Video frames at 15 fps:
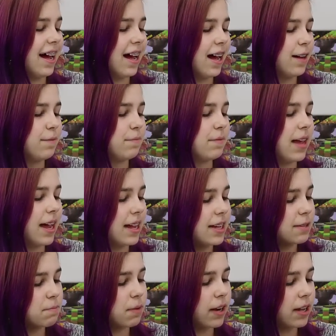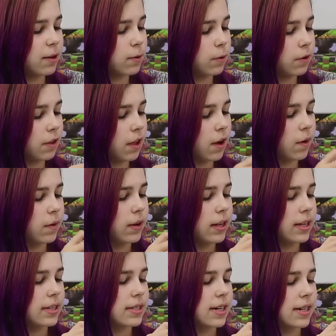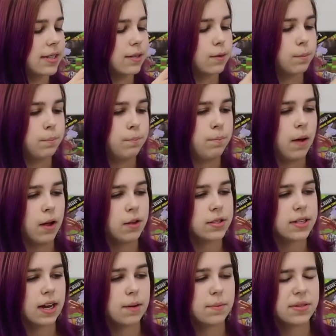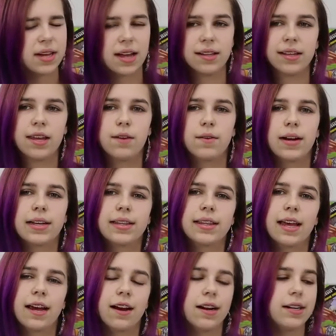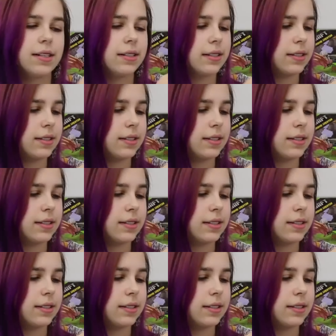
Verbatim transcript: um, yeah, he's pretty cool though got his little belt kind of metallic right there.